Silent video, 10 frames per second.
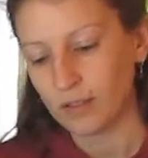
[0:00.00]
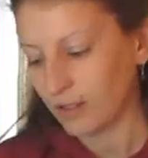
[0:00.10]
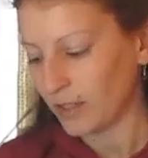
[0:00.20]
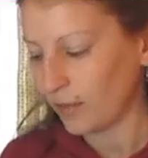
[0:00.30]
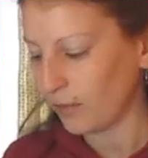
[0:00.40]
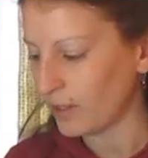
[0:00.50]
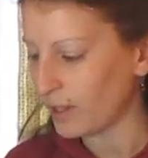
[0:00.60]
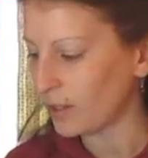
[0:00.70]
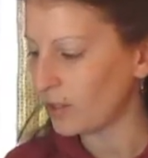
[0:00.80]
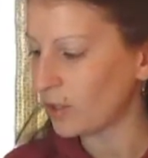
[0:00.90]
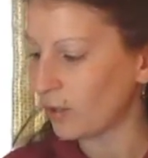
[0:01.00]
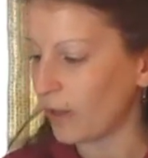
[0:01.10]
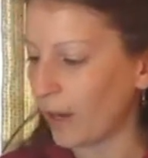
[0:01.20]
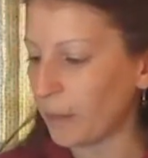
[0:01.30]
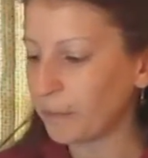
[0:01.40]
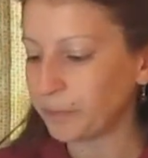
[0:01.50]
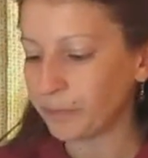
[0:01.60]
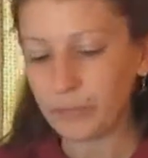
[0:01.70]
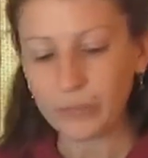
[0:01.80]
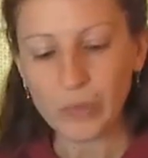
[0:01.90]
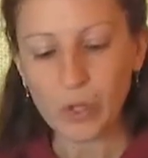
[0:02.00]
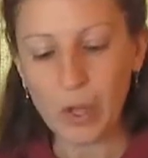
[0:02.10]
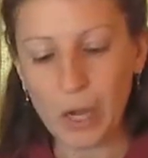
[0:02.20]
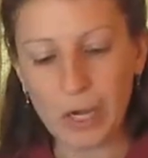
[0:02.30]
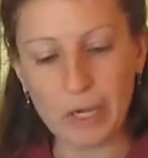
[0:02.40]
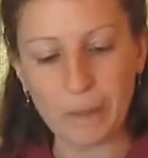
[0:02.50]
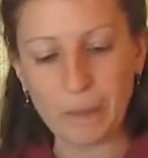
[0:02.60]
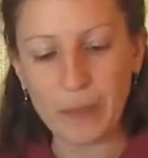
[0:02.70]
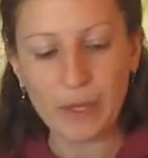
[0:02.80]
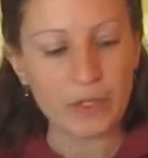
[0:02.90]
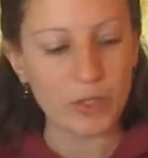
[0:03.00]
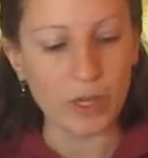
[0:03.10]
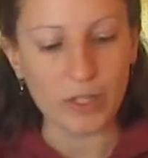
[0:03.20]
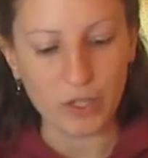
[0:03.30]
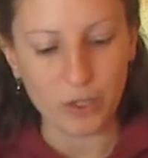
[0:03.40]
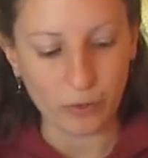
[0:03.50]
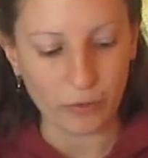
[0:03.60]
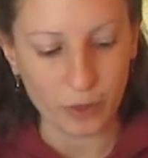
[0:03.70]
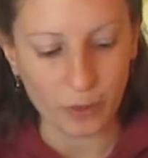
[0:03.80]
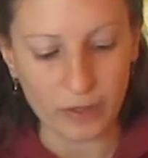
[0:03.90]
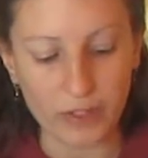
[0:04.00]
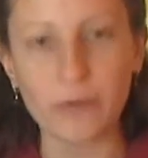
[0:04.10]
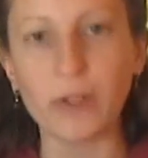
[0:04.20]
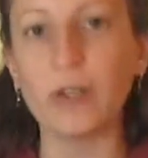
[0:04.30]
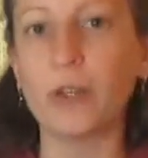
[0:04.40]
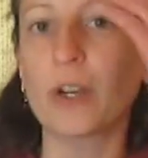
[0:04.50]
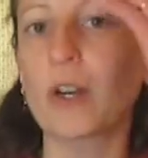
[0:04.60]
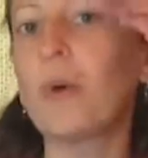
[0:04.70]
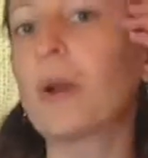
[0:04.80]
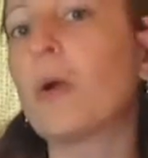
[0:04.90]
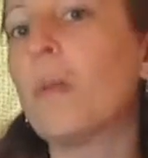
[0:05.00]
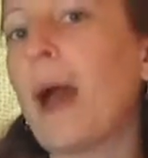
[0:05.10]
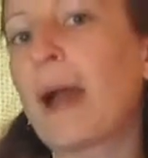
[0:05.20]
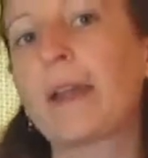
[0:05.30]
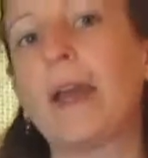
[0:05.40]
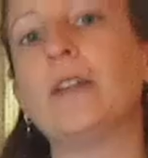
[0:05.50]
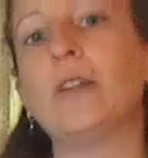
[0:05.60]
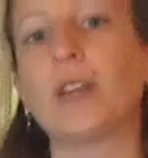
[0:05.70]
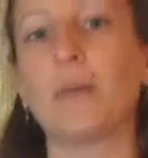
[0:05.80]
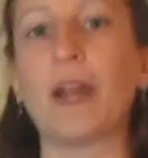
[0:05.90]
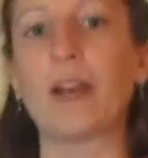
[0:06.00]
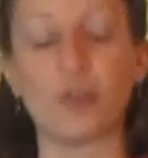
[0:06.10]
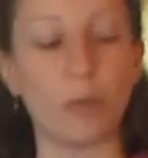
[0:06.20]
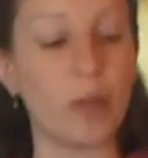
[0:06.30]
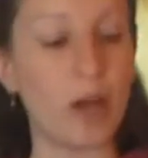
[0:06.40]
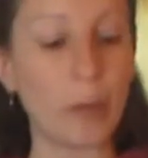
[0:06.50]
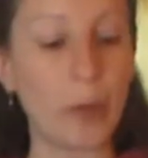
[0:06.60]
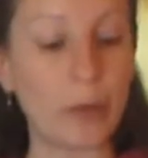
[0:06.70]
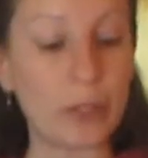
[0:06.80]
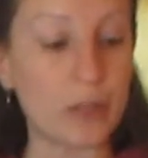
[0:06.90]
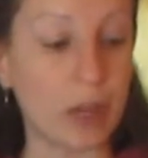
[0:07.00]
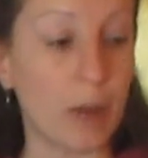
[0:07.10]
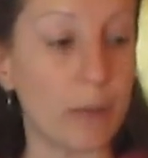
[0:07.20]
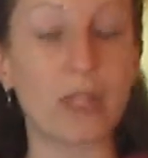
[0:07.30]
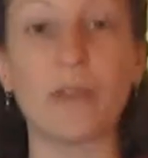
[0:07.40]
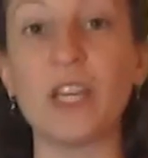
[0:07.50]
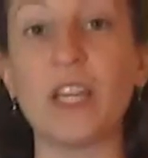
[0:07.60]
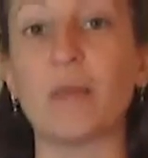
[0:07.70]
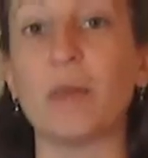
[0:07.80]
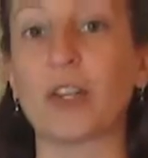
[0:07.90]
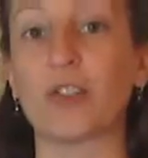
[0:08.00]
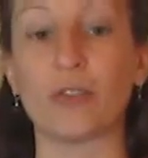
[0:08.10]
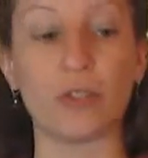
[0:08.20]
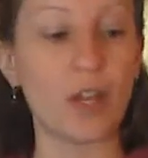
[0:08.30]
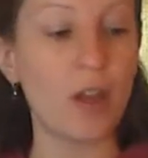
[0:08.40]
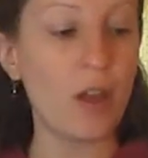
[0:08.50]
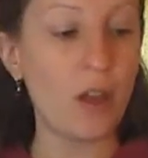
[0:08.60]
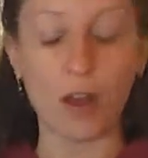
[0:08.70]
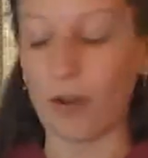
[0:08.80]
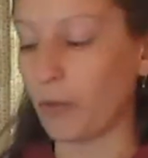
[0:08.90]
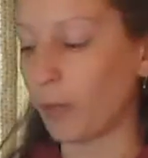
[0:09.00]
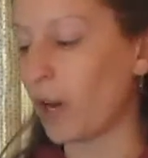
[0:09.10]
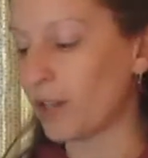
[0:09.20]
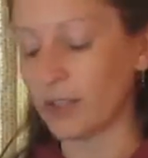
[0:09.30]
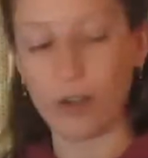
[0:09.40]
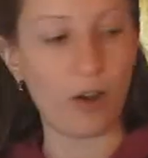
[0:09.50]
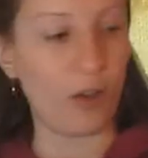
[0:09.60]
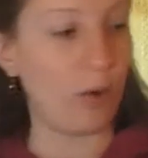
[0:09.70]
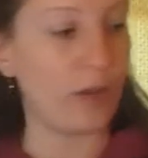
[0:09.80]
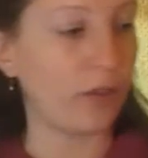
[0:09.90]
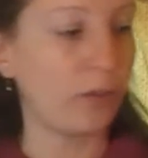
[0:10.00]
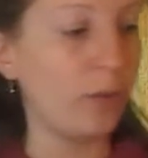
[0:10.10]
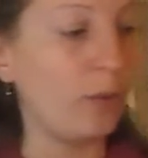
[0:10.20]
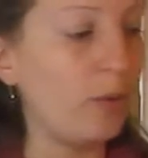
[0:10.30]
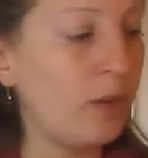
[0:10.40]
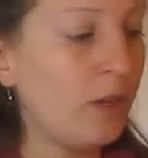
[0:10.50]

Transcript: difference in the two there. So as you're viewing this video, you're going to want to go back and look at my actual blog post, because I've taken pictures of the process all the way through,